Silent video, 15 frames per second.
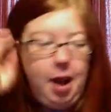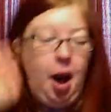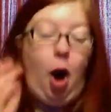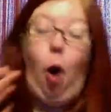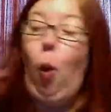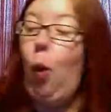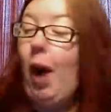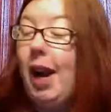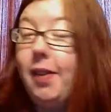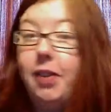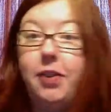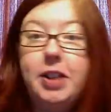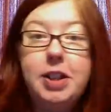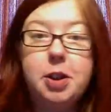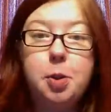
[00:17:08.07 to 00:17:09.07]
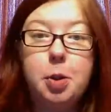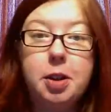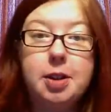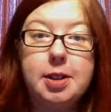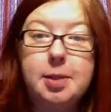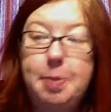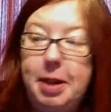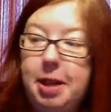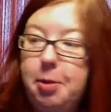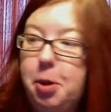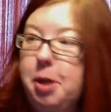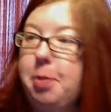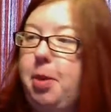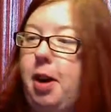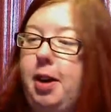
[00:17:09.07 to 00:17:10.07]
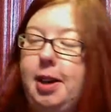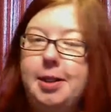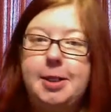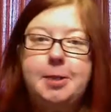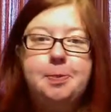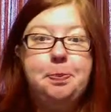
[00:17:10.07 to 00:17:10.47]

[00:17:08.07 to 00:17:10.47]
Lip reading: Oh, I have a finished spinning work in progress.